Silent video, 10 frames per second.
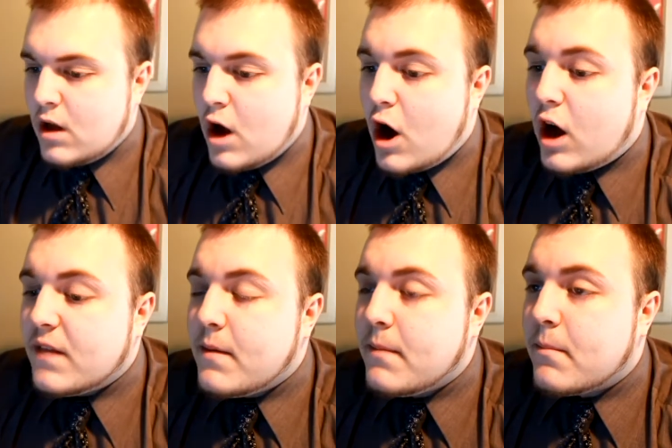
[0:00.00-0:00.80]
All of
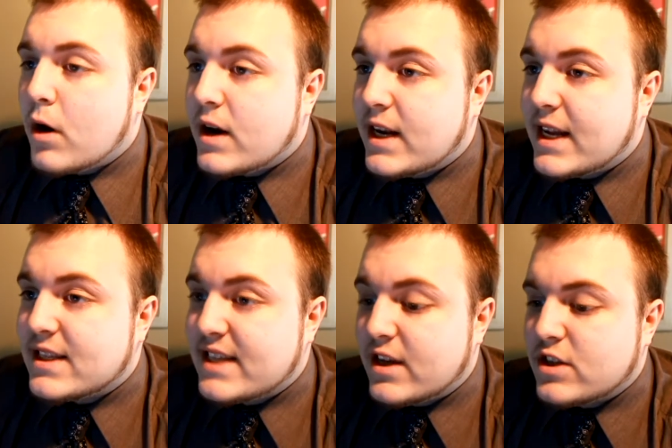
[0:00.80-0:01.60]
my marketing and
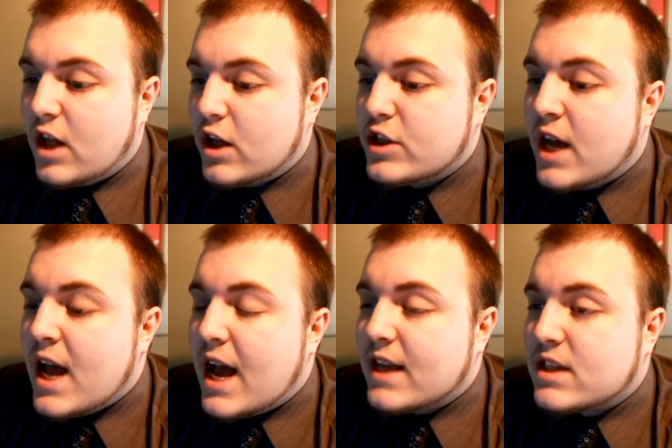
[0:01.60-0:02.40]
sales knowledge
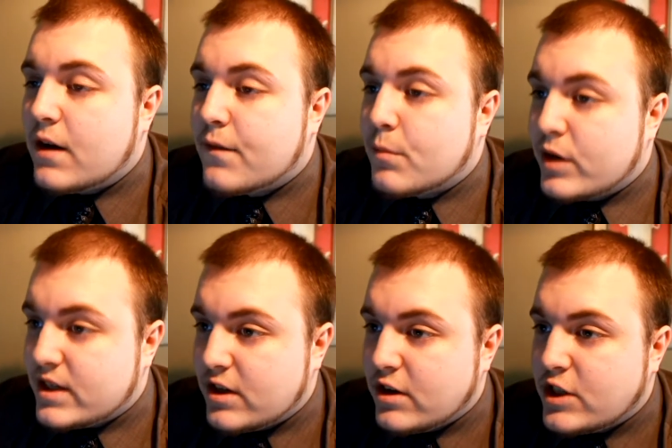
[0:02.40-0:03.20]
has come from
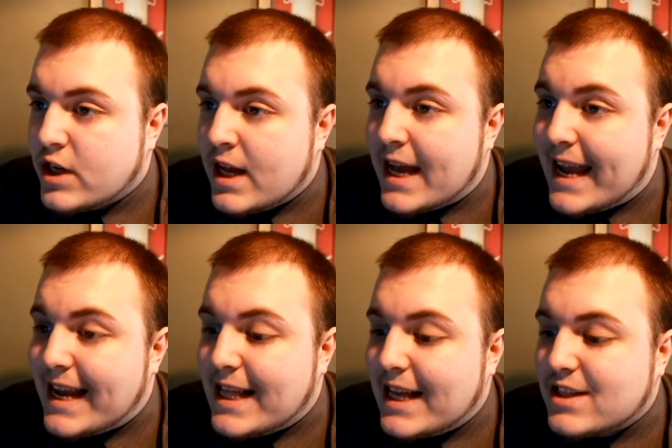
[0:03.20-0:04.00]
research,
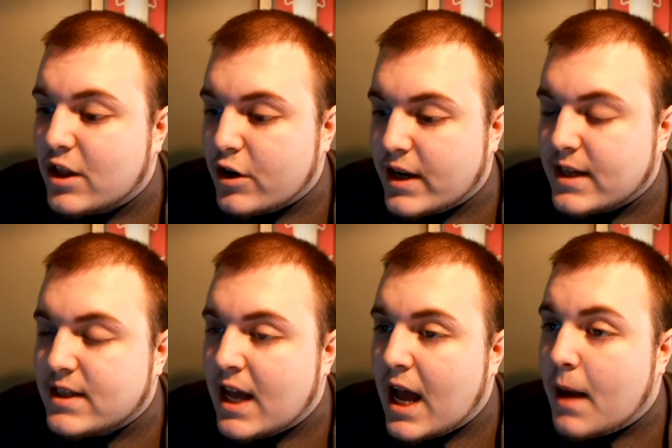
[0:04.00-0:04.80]
in-class learnings,
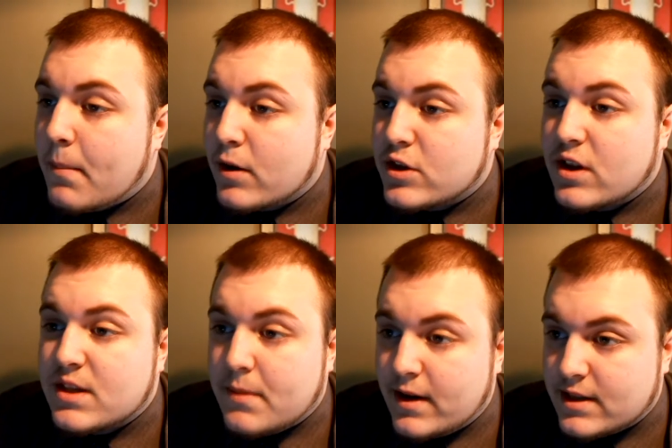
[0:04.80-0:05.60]
and personal
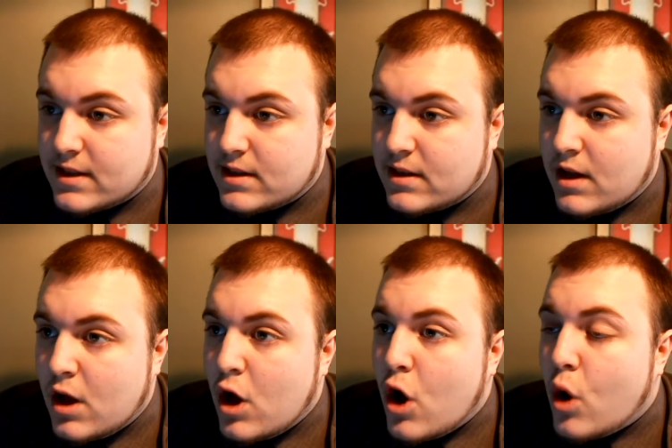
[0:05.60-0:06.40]
experiences.
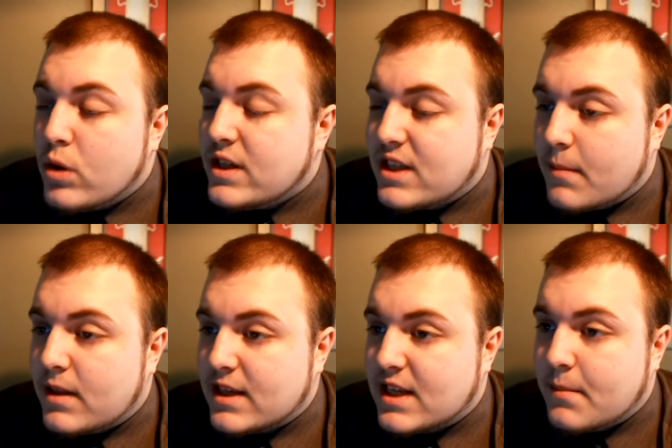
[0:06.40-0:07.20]
Only some
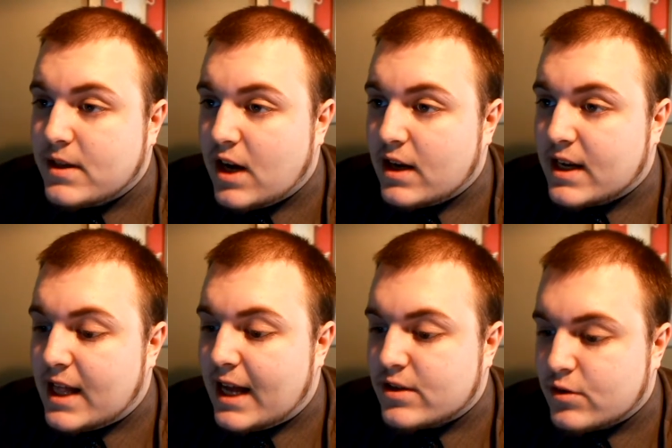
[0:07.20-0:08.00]
things can be taught in a
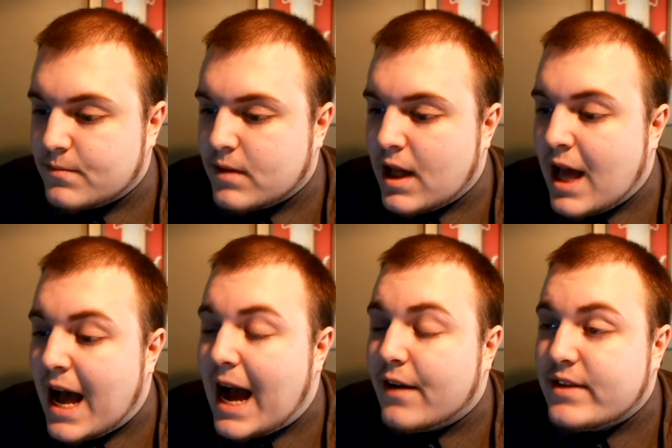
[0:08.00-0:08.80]
classroom.
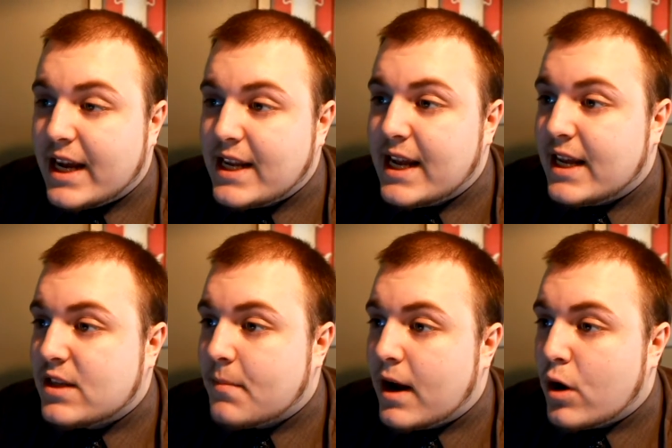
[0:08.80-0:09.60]
I've taken it into
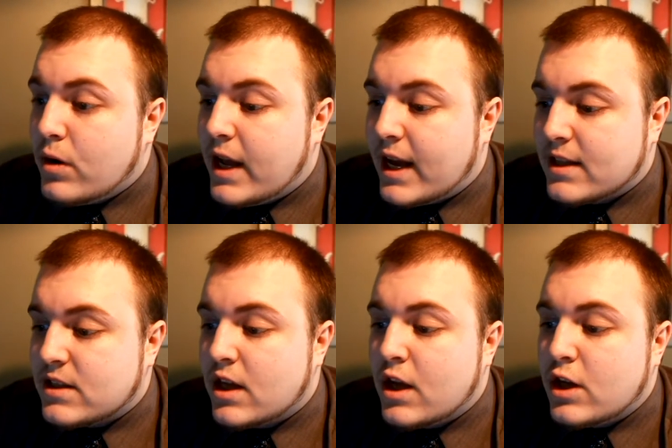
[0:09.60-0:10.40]
my own
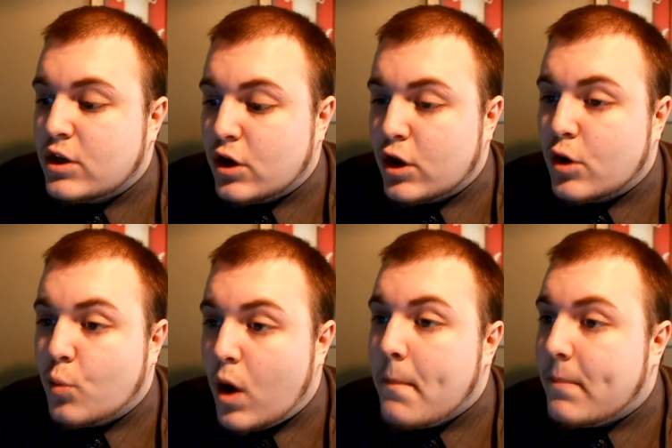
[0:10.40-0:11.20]
hands to learn
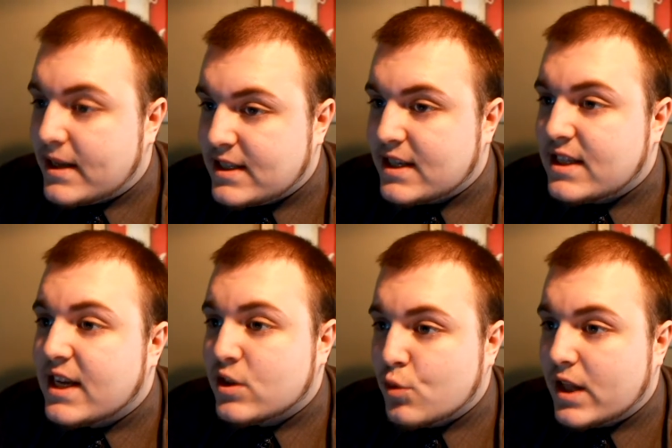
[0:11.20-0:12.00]
what business
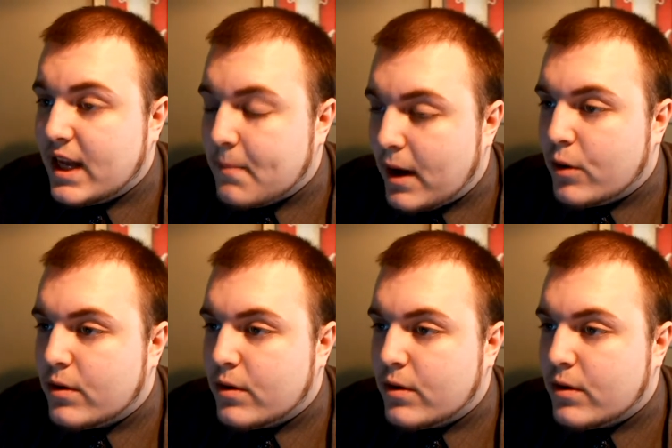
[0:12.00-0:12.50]
is really about.